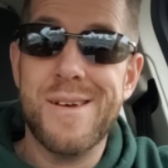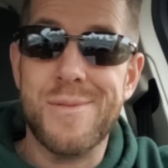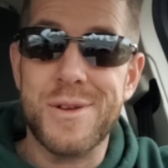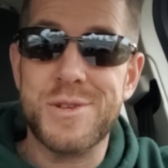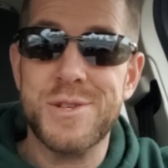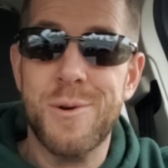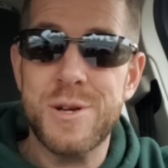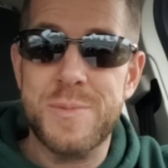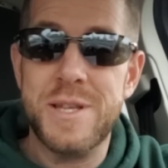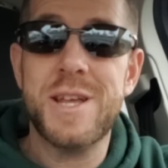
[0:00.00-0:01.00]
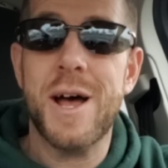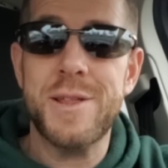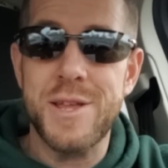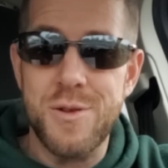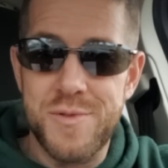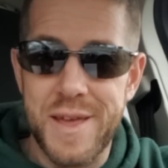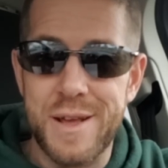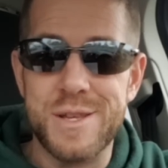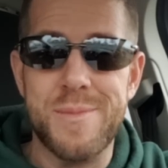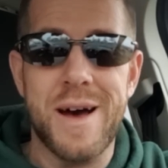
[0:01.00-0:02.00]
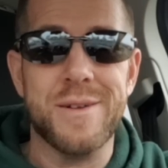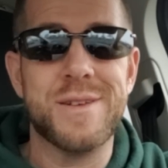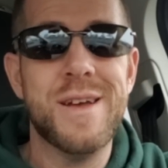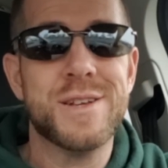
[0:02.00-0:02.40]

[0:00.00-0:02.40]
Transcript: Well, she's always been telling you things about